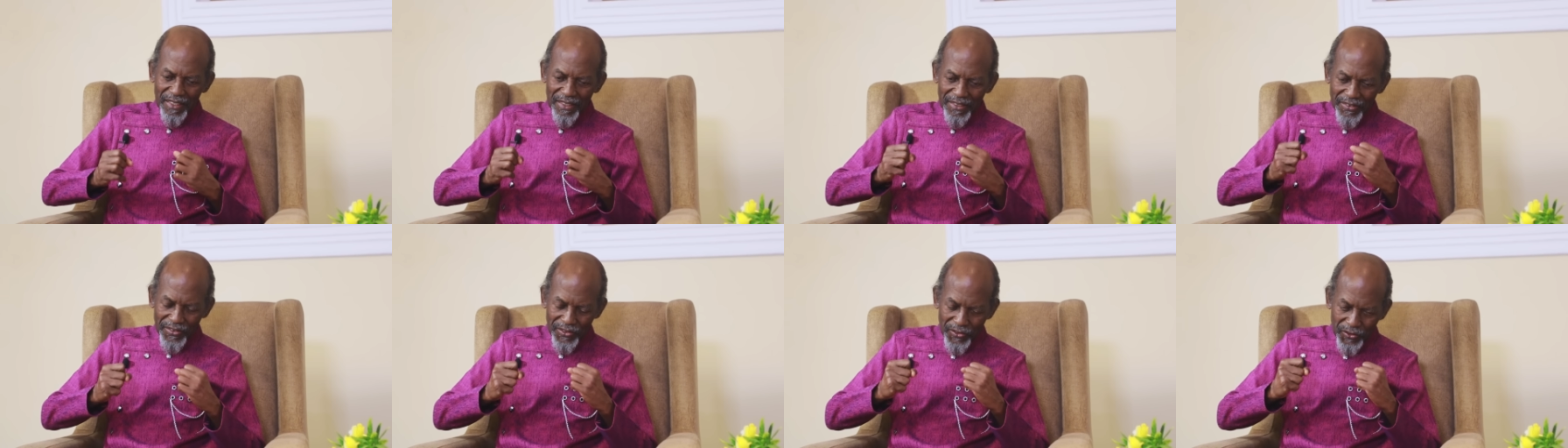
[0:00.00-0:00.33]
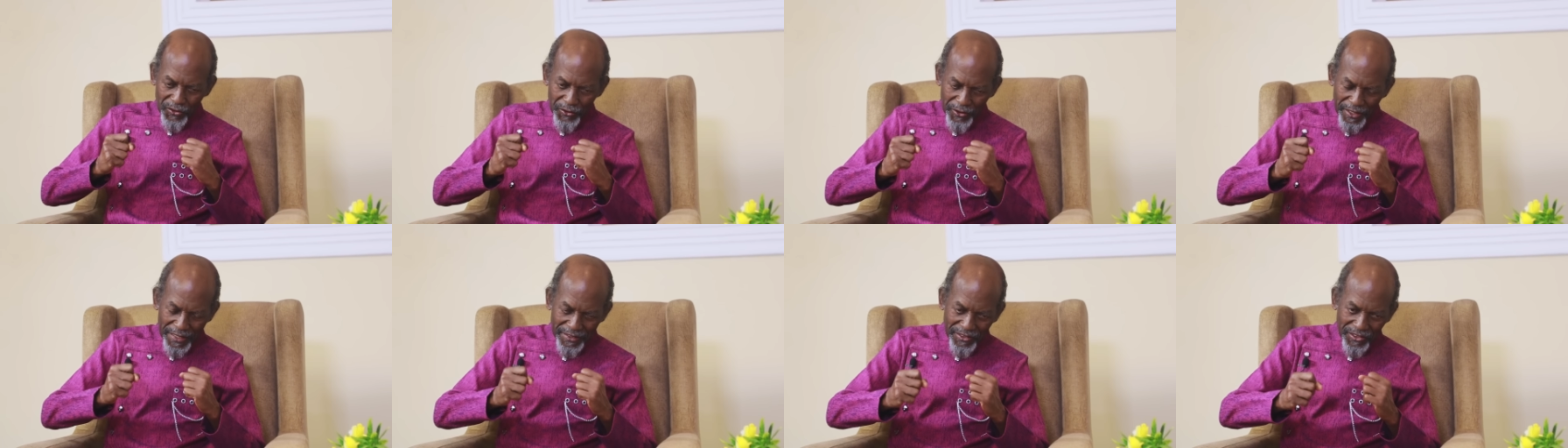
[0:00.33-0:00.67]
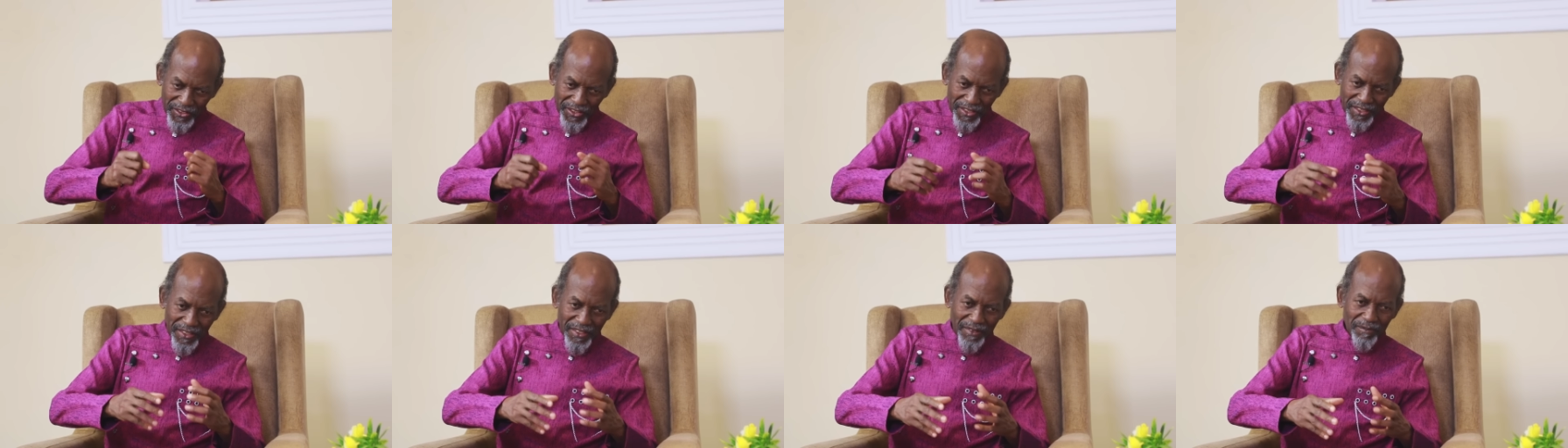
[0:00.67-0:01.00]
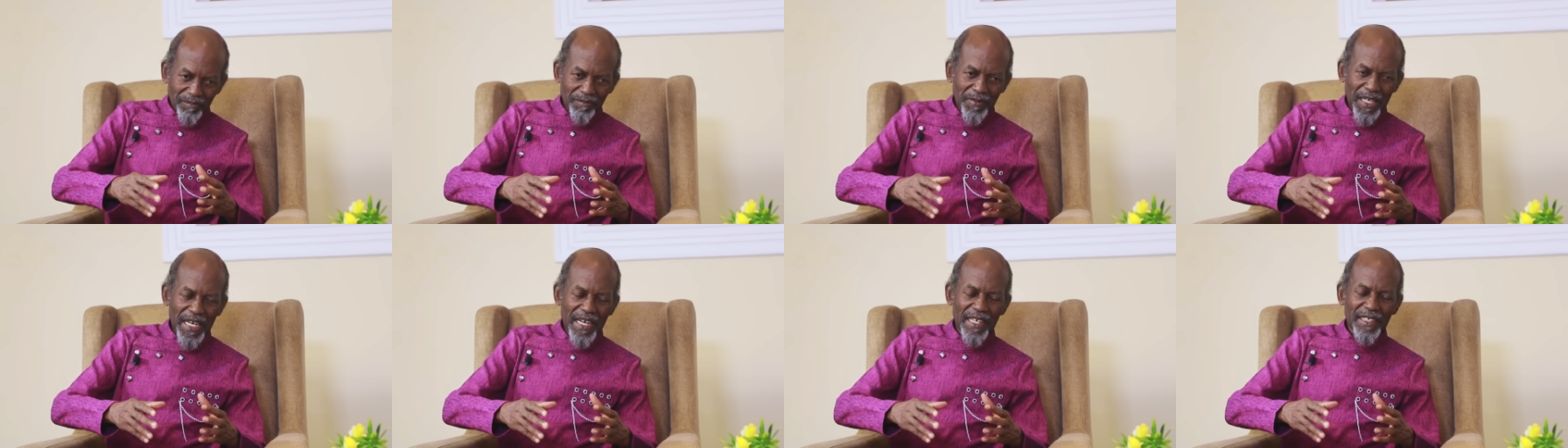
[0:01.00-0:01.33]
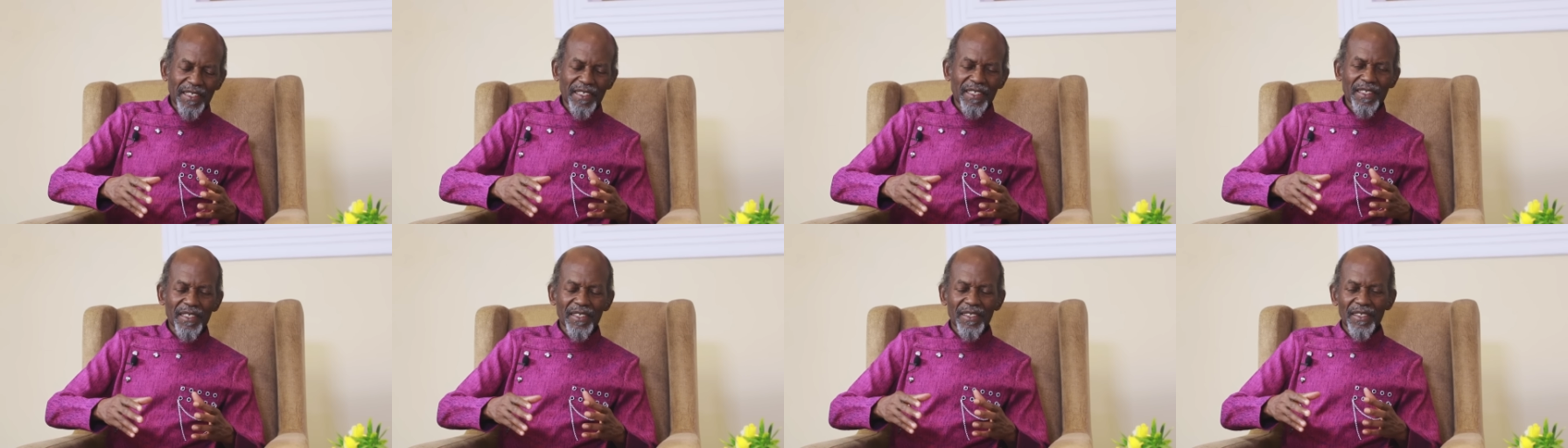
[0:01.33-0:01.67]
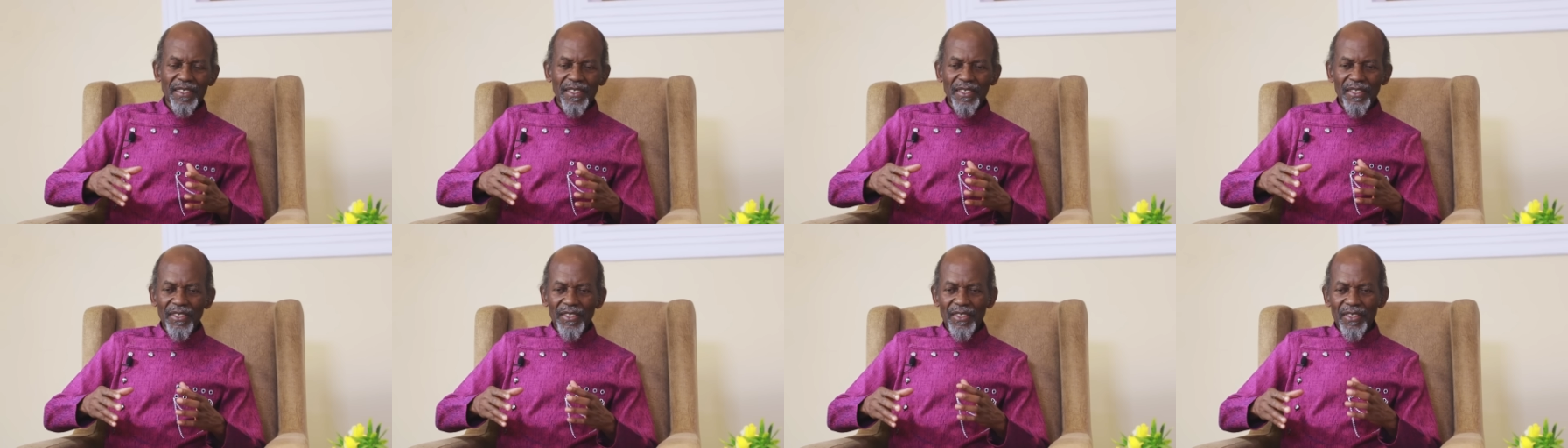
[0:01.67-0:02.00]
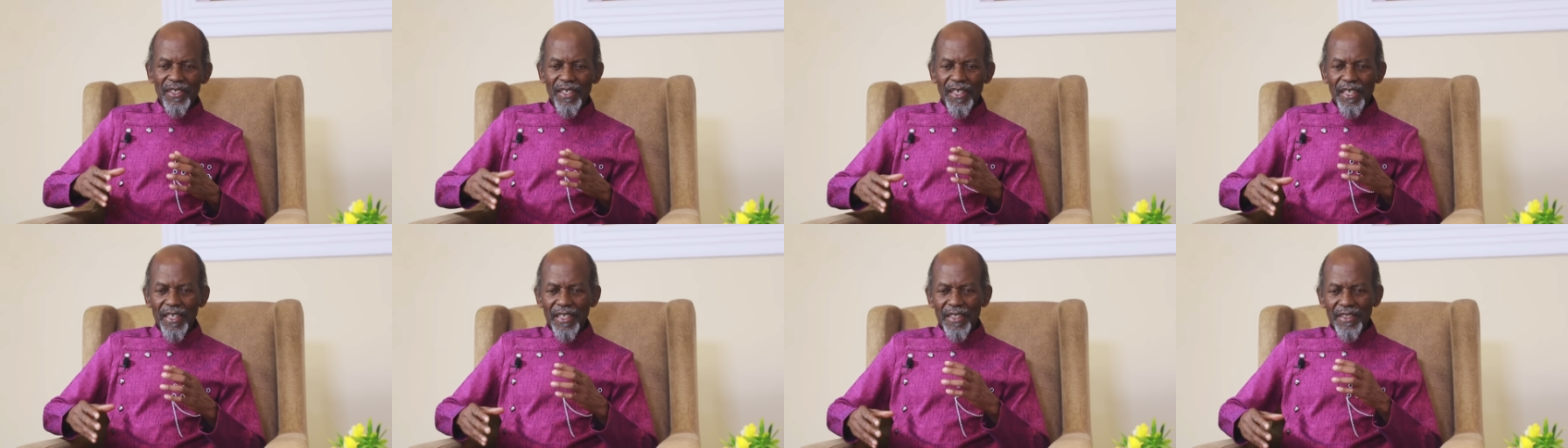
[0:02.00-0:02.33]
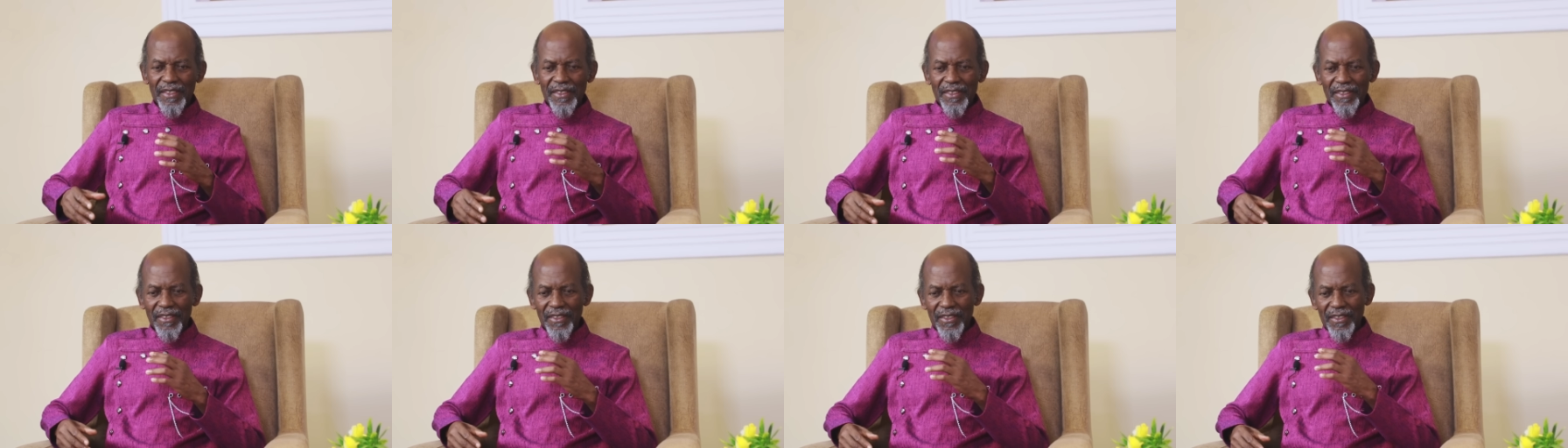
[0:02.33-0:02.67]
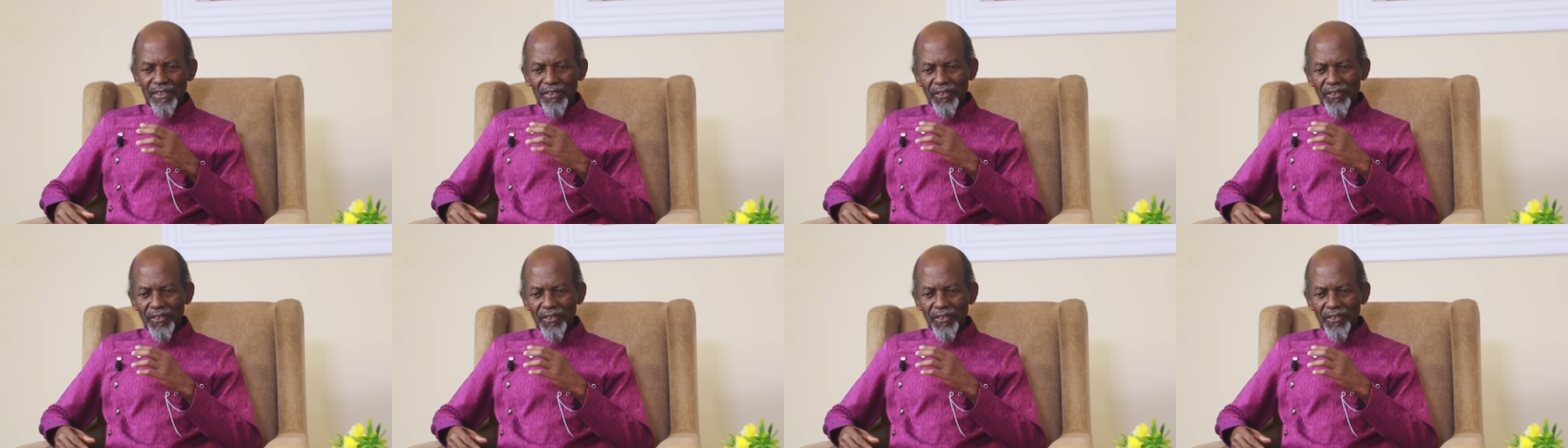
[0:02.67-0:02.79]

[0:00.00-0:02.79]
stretching back, and